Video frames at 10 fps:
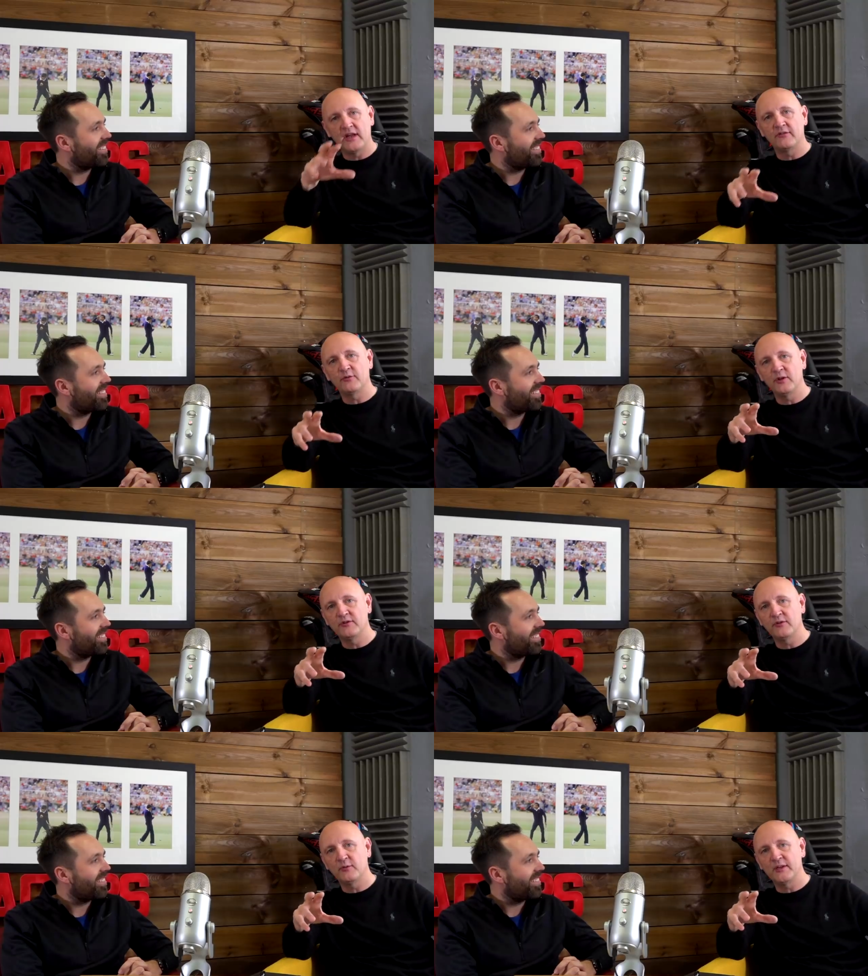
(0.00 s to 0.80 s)
Speaker 1: and get stuck
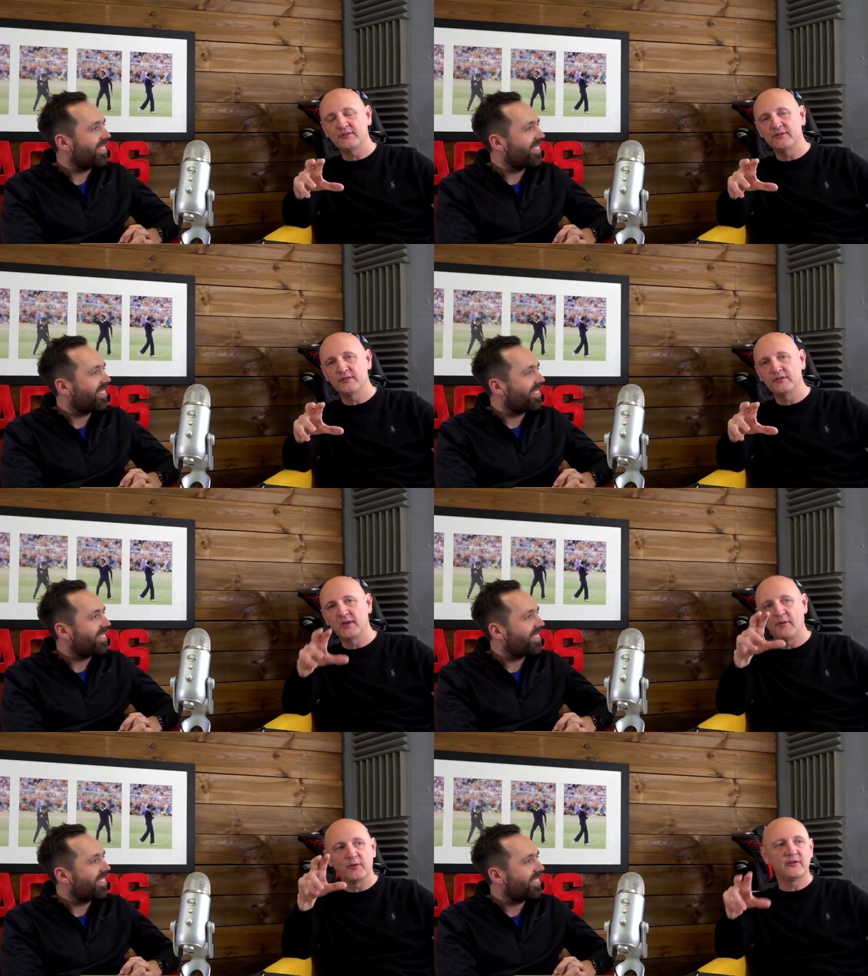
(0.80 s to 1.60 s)
into the
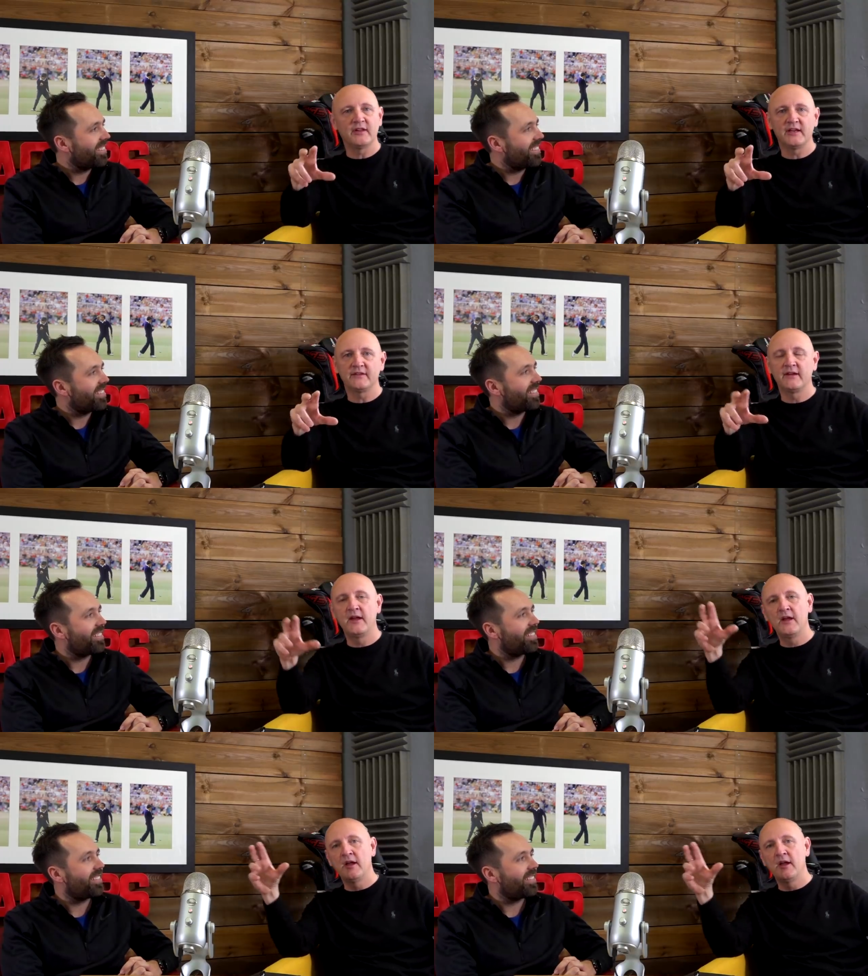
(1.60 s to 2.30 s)
questions, I want to say this.